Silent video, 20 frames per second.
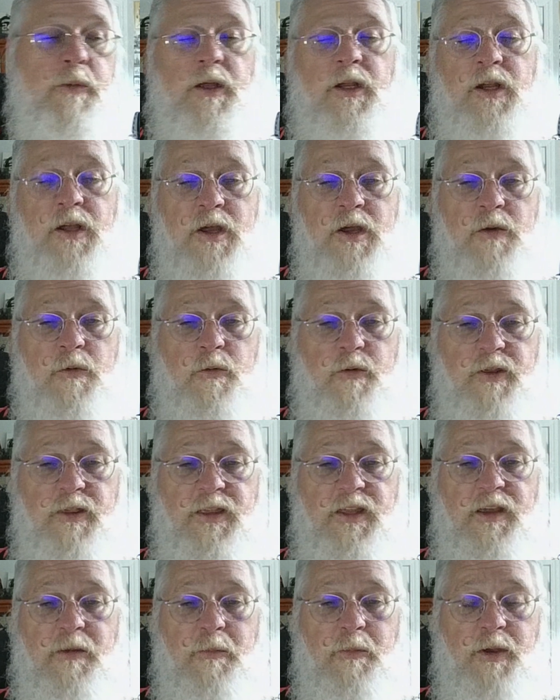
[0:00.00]
But
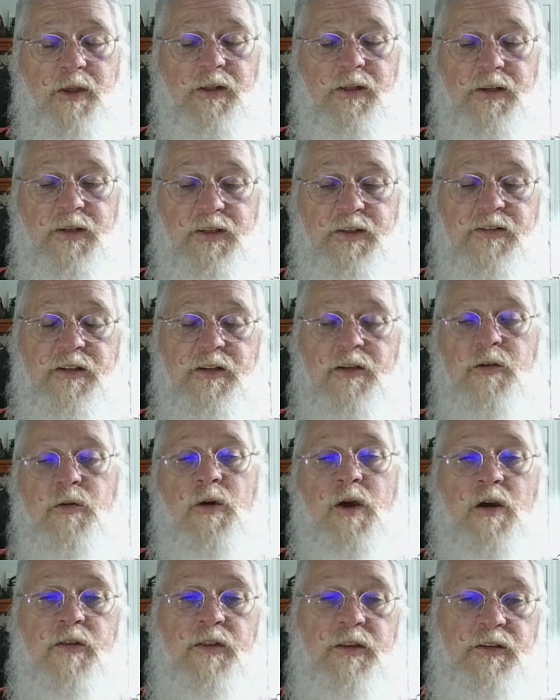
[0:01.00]
with the abilities to
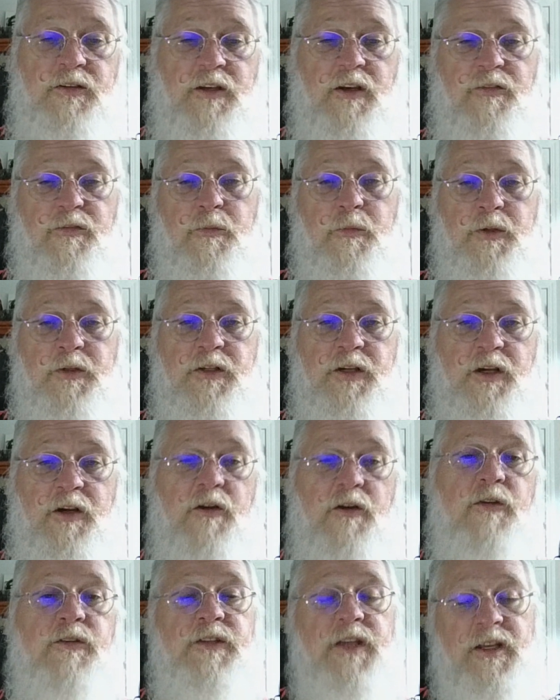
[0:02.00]
do all these different
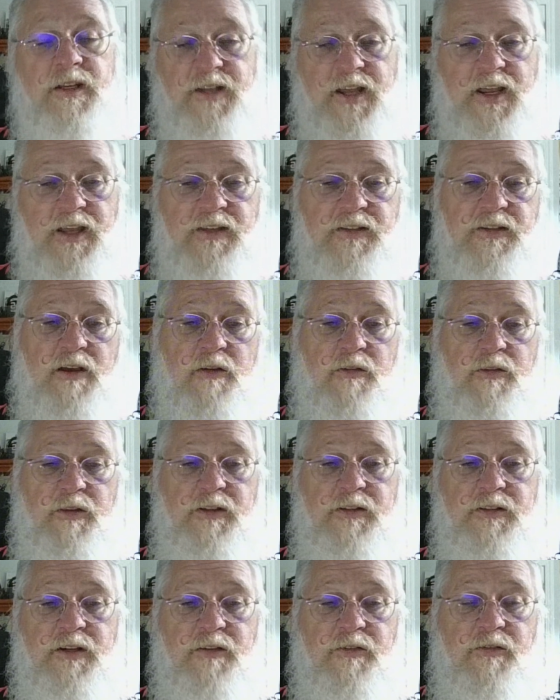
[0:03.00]
materials and test all
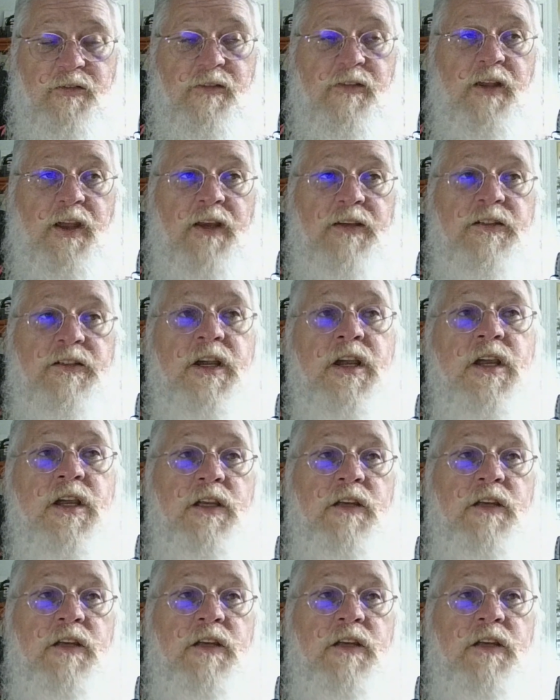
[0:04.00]
these different things,